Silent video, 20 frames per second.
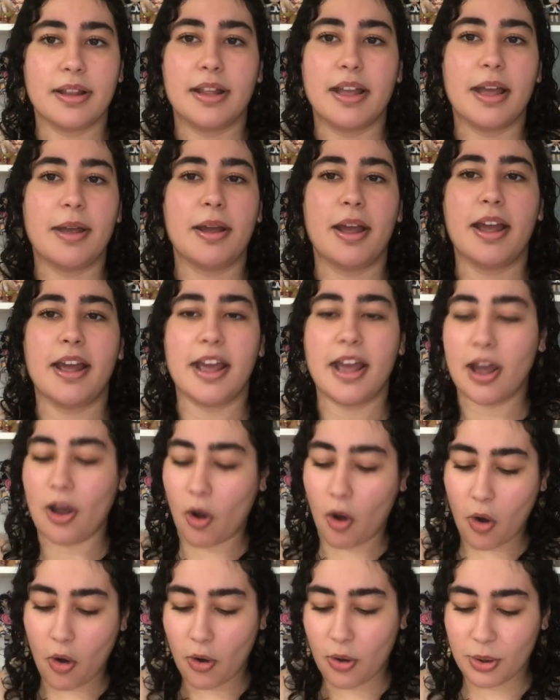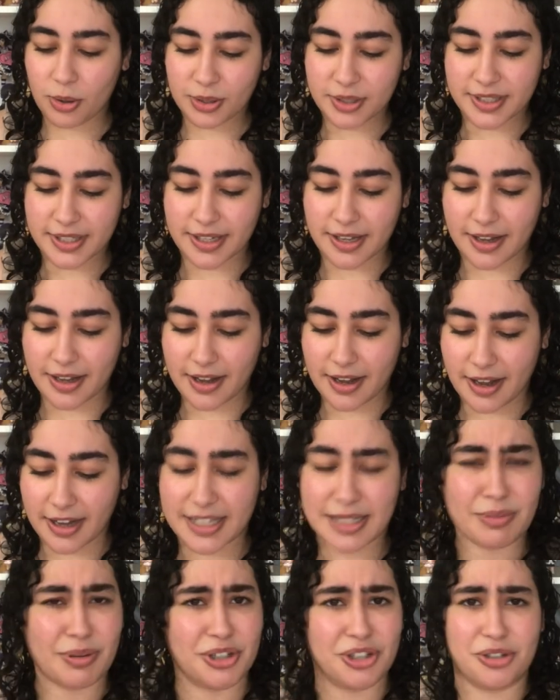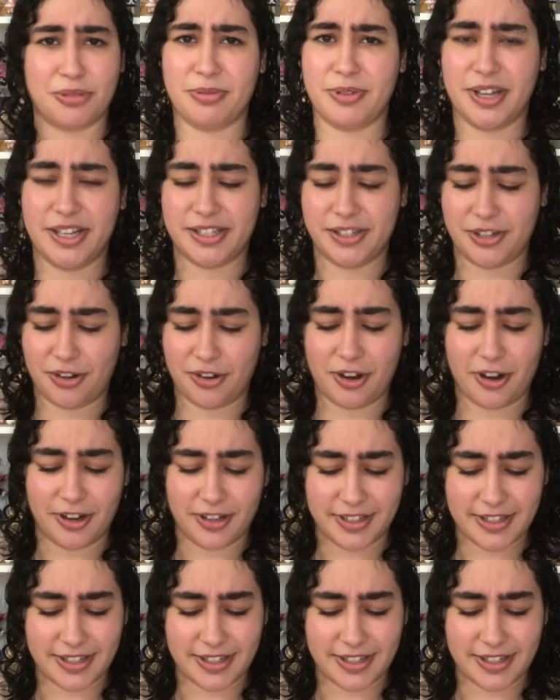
It holds a special place in your heart